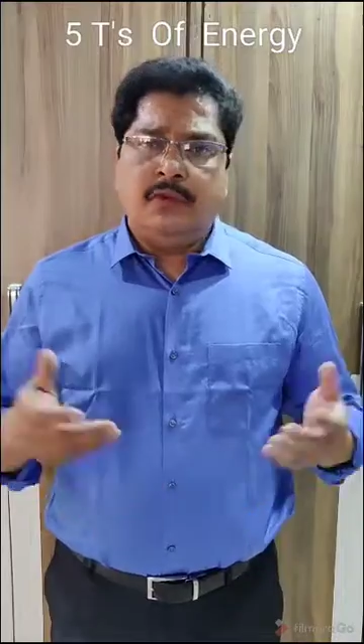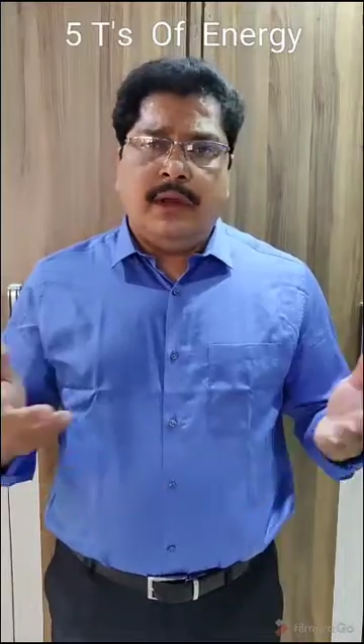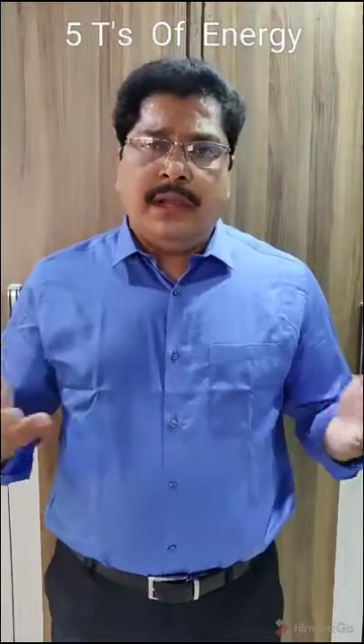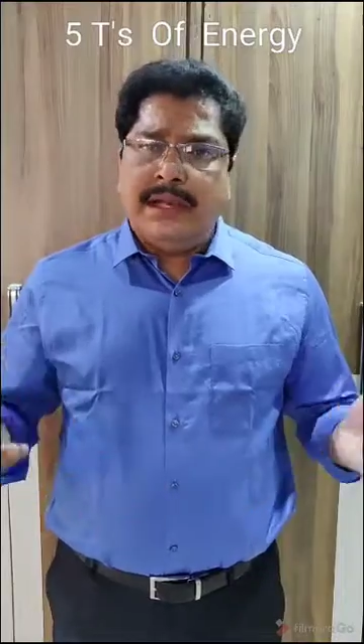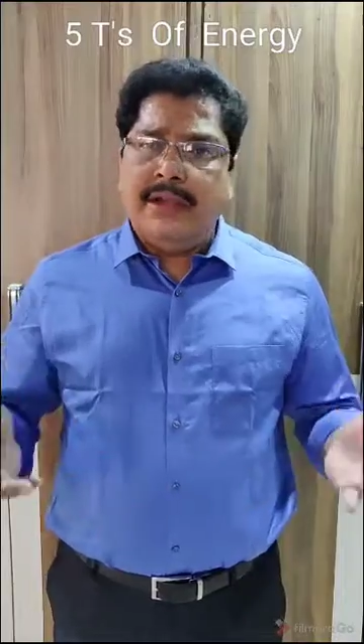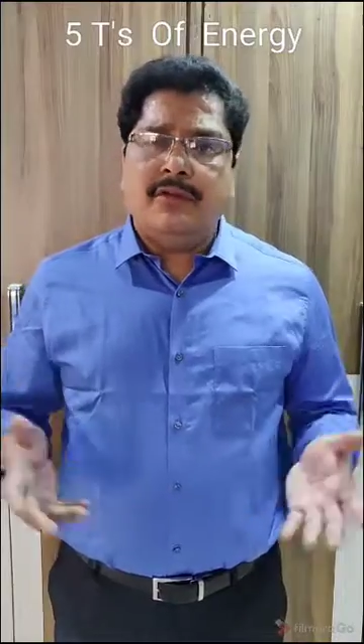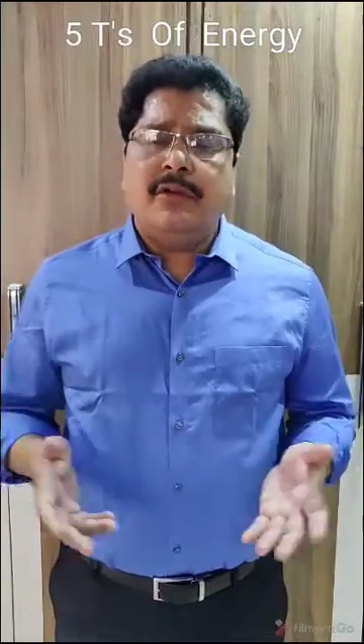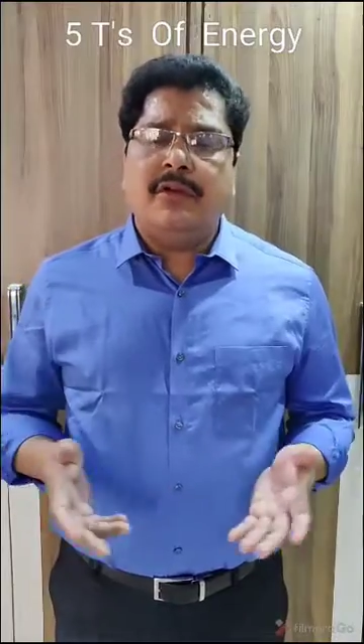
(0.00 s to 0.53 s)

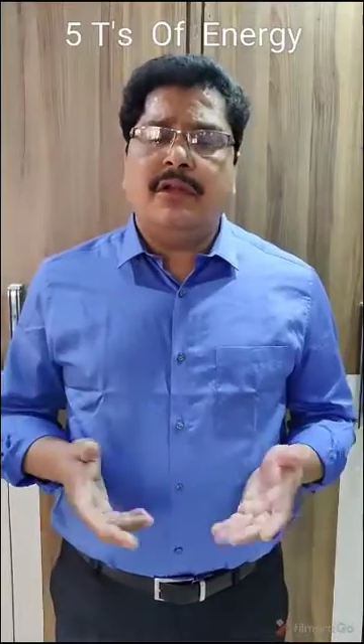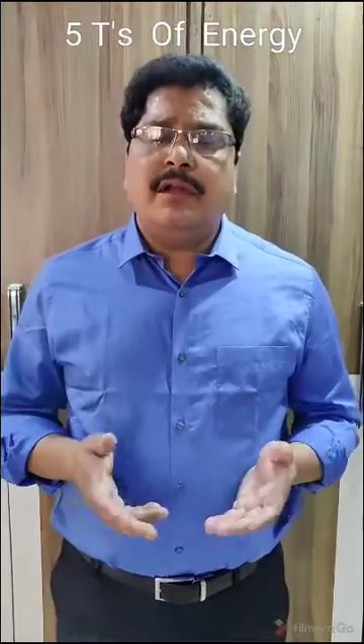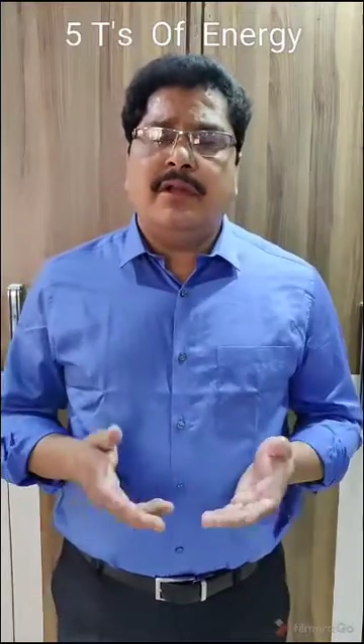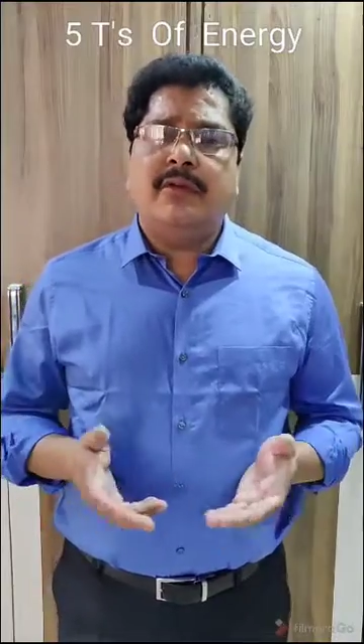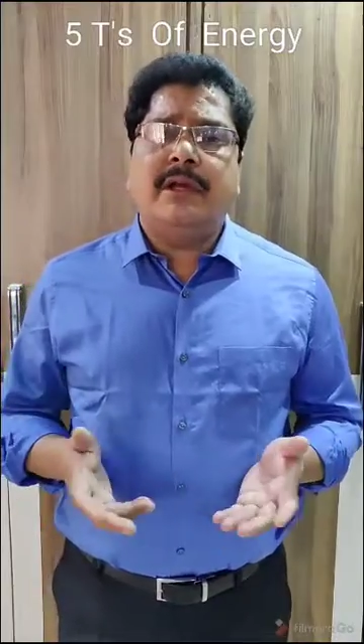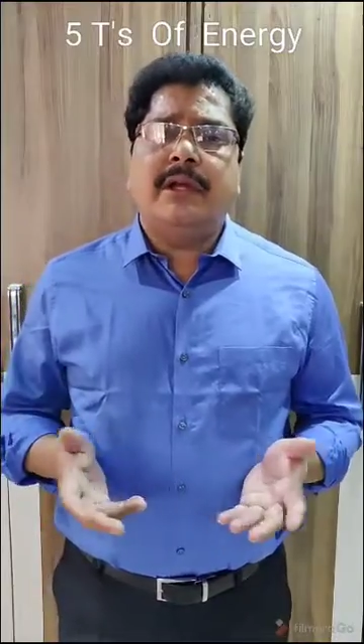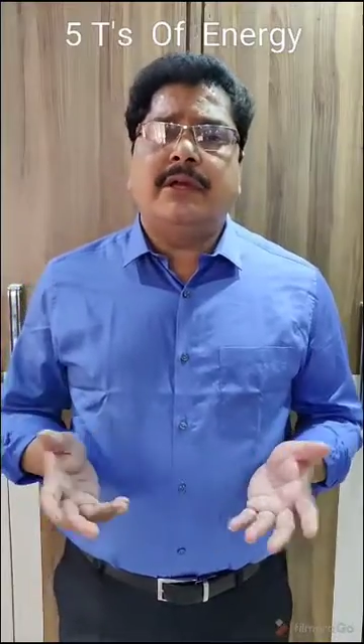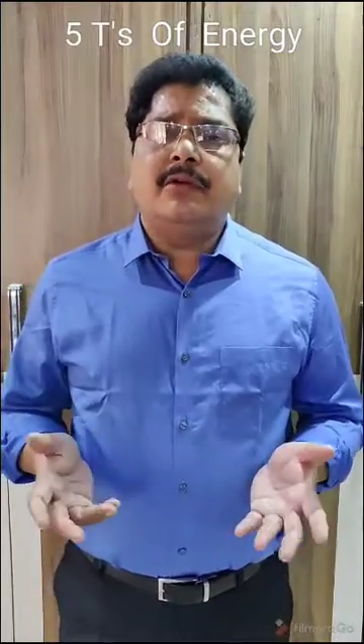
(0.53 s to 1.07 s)
Well, you
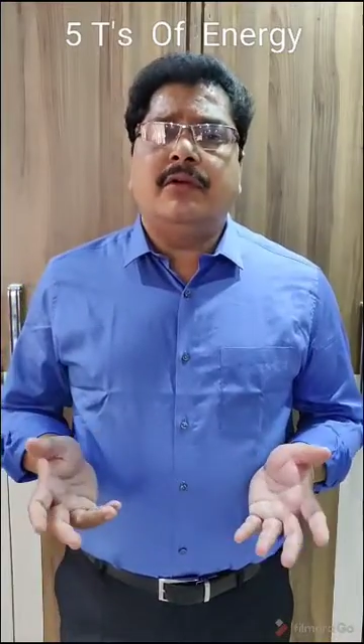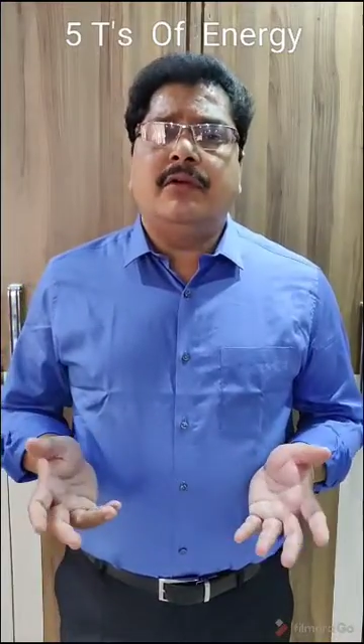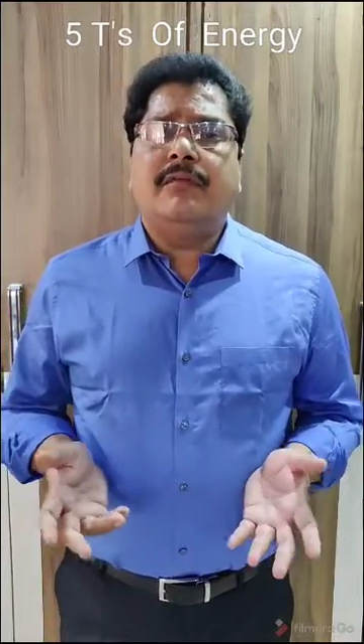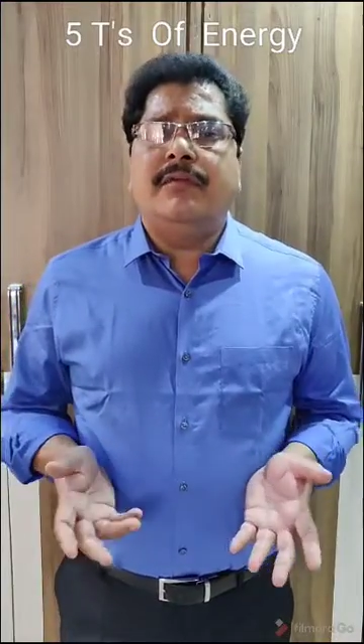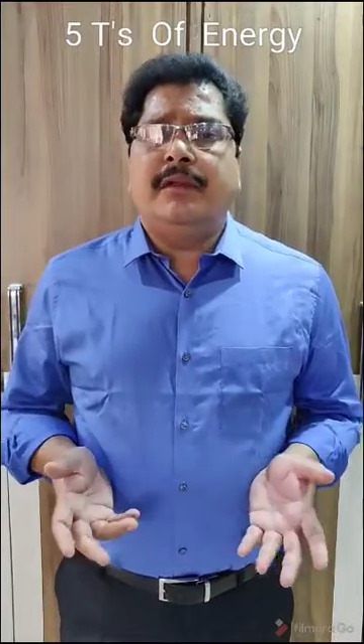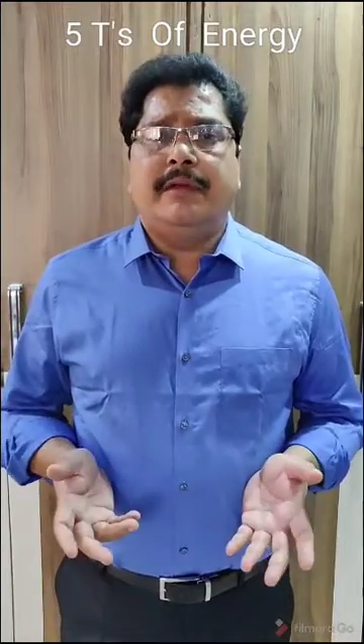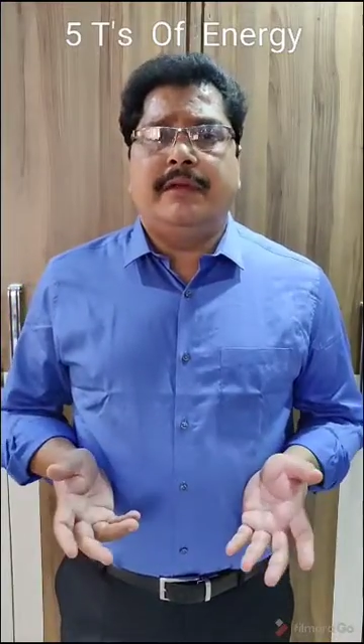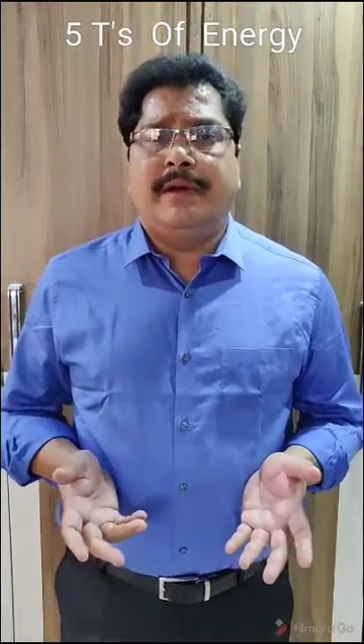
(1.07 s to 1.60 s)
can go
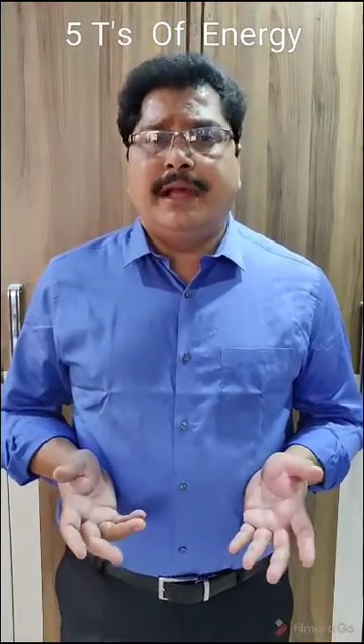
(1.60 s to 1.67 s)
for the